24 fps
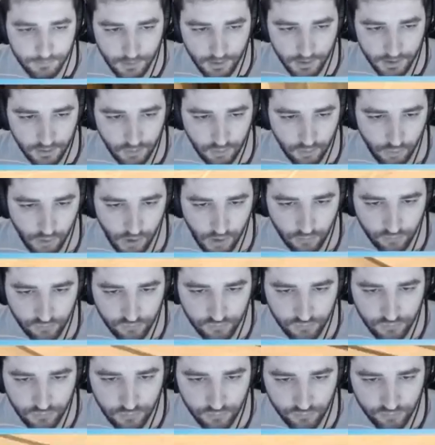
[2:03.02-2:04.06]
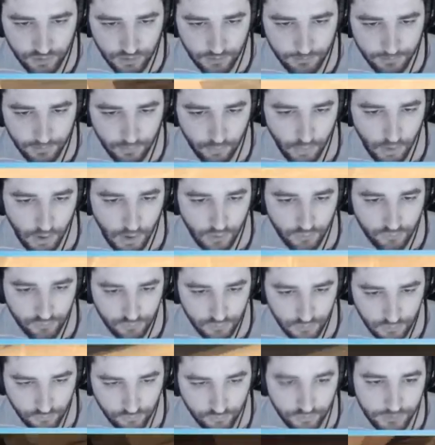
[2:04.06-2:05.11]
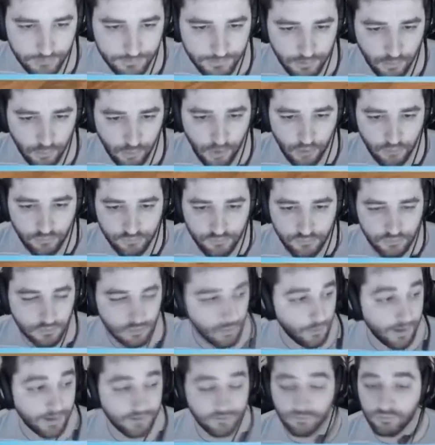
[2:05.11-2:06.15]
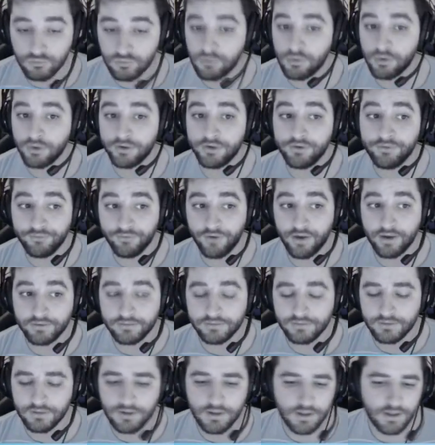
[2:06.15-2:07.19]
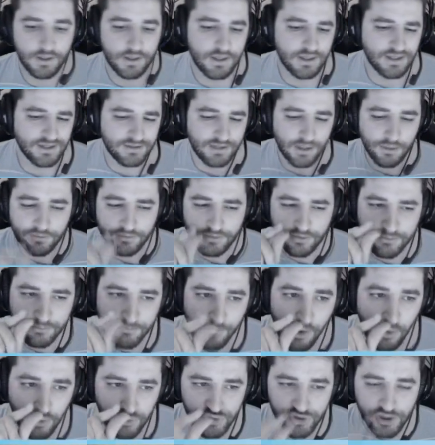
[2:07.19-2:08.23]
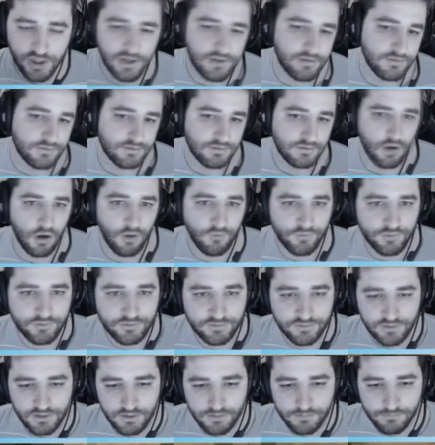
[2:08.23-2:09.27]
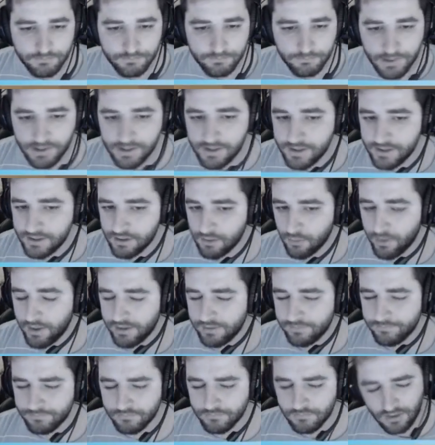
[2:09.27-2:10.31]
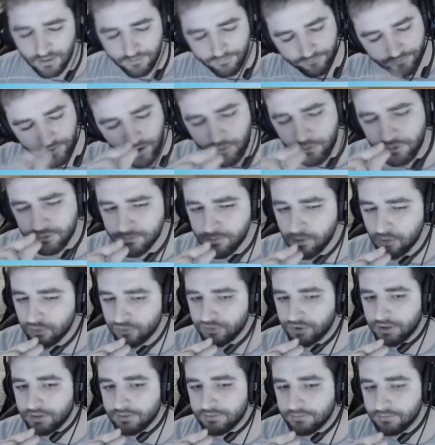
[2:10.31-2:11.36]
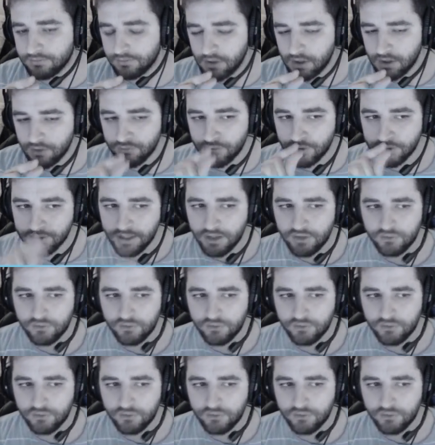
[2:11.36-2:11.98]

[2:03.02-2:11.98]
and crouch. You jump and crouch. You jump and crouch. Right. So you're here fast. There is a small chance of a T being here already. A very small chance. For that to